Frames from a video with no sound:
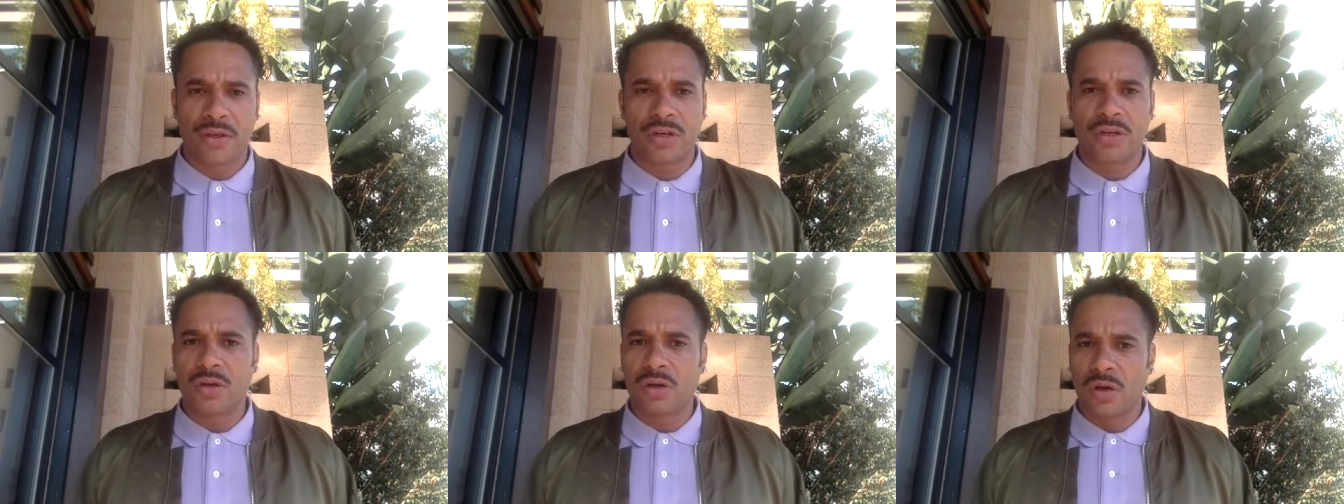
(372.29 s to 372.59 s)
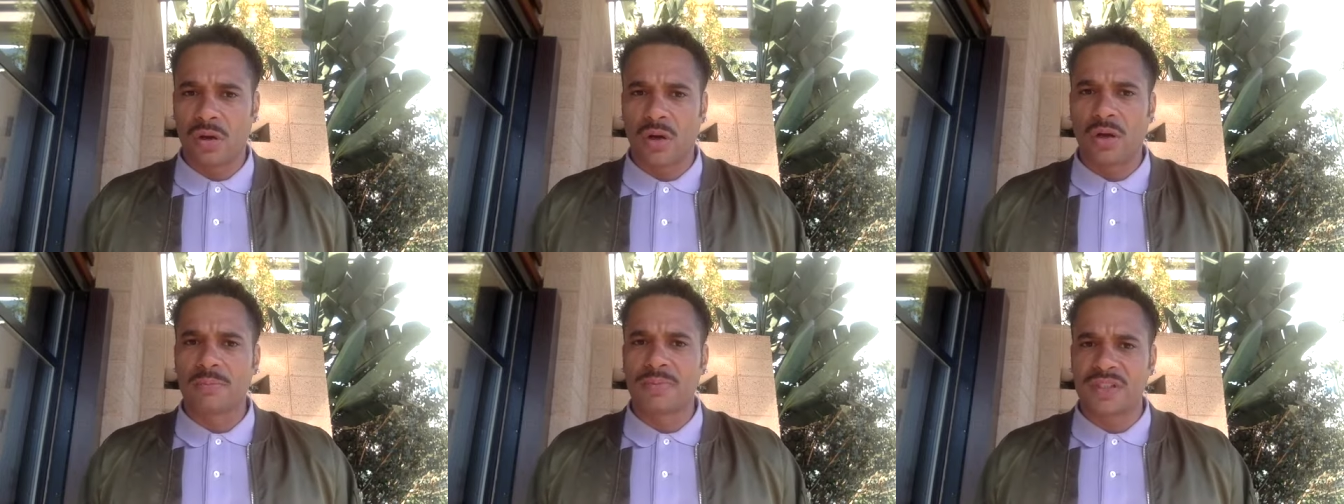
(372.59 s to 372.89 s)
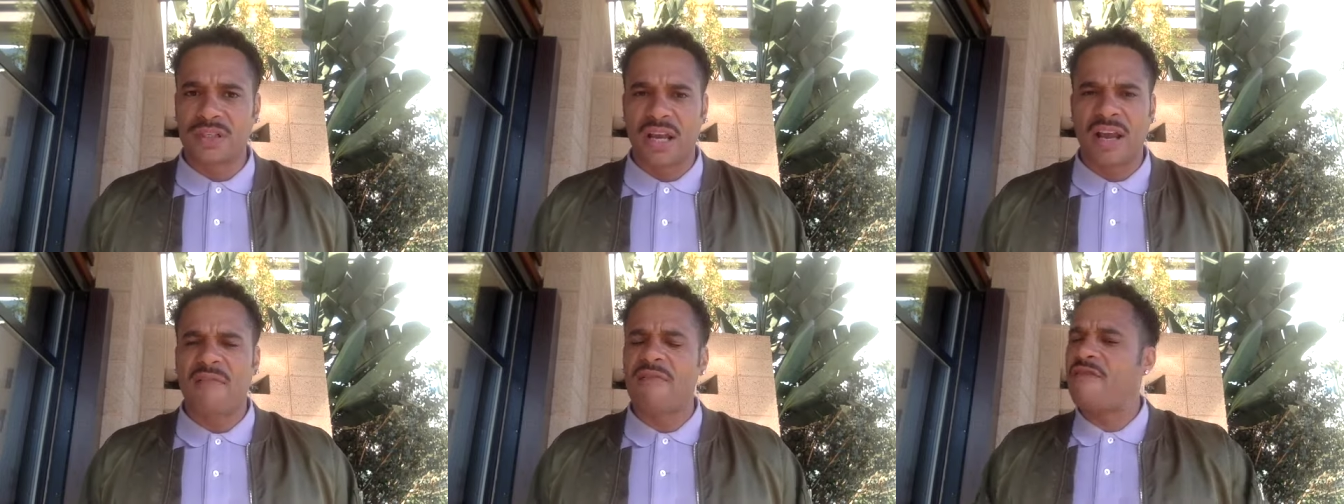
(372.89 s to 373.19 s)
You know what I'm
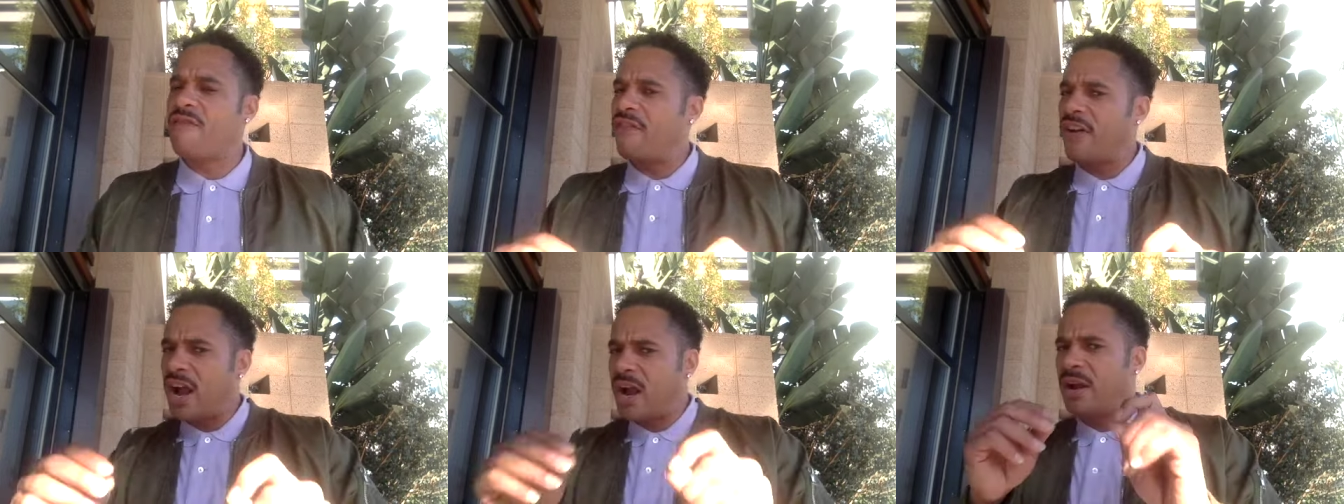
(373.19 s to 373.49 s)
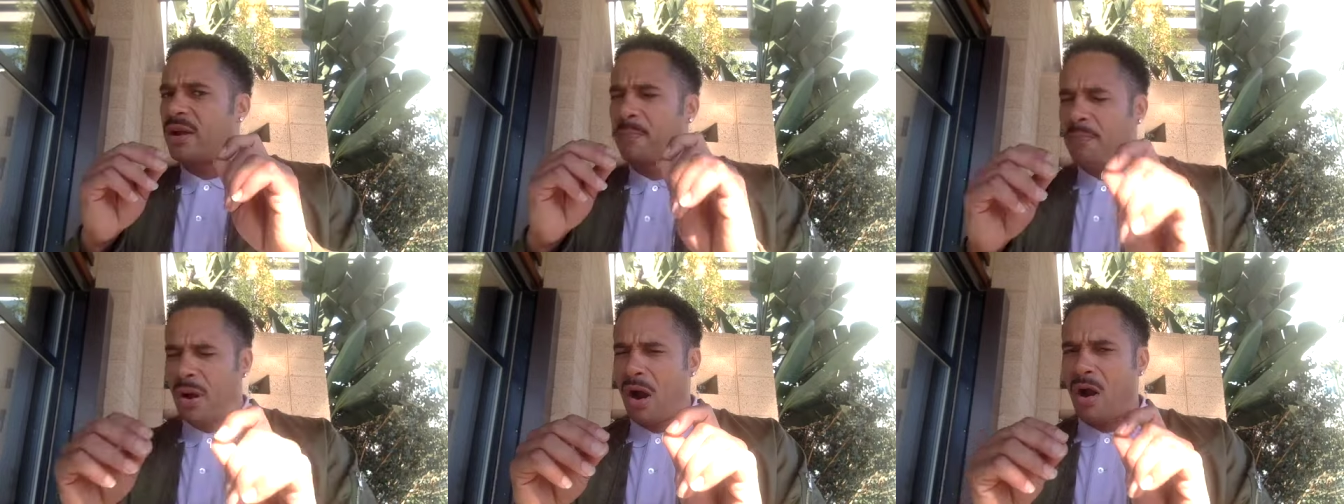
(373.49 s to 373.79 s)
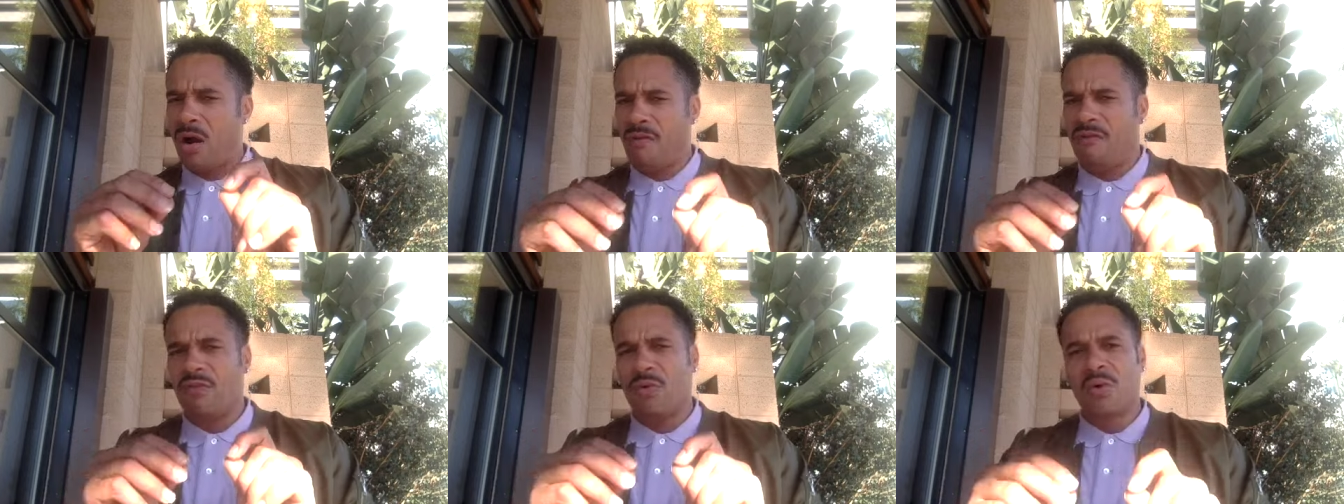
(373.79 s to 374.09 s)
saying? Very
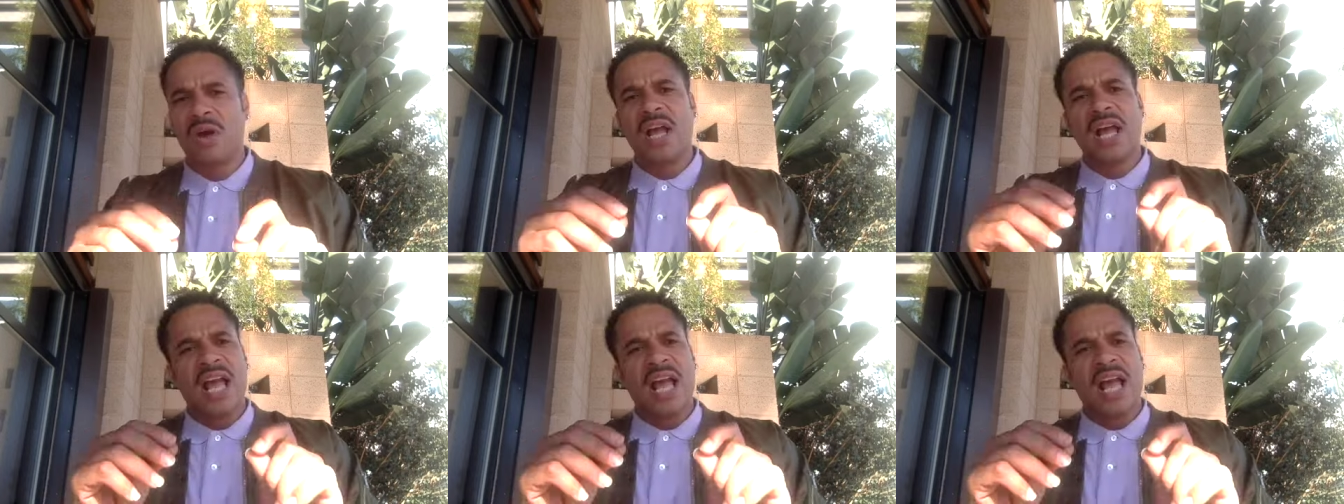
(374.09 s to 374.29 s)
powerful.